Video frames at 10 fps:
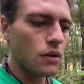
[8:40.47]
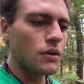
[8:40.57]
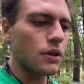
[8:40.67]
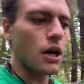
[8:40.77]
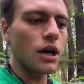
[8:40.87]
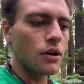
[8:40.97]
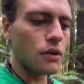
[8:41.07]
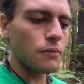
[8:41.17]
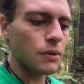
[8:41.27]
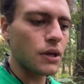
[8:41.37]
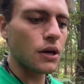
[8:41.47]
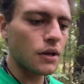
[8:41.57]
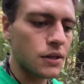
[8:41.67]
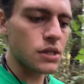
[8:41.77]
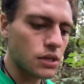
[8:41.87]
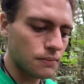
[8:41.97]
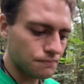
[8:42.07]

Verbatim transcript: not because